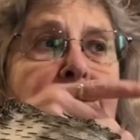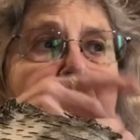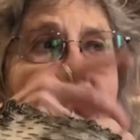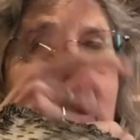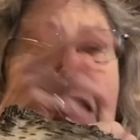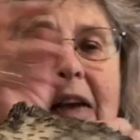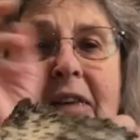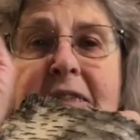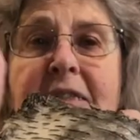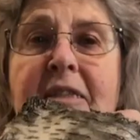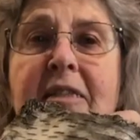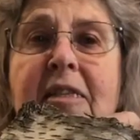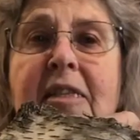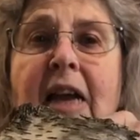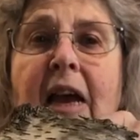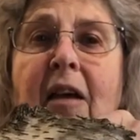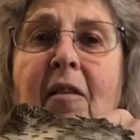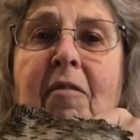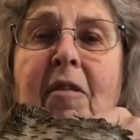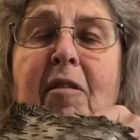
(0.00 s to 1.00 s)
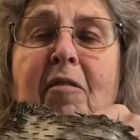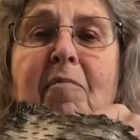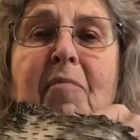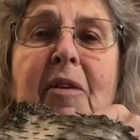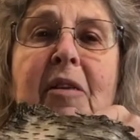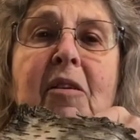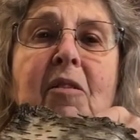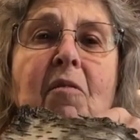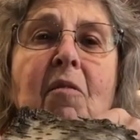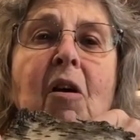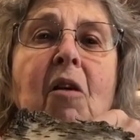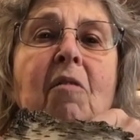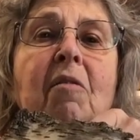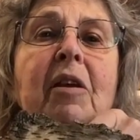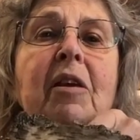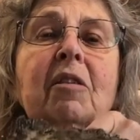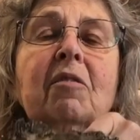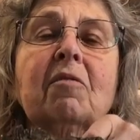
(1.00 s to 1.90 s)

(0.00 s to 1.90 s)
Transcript: grasses now that have been growing,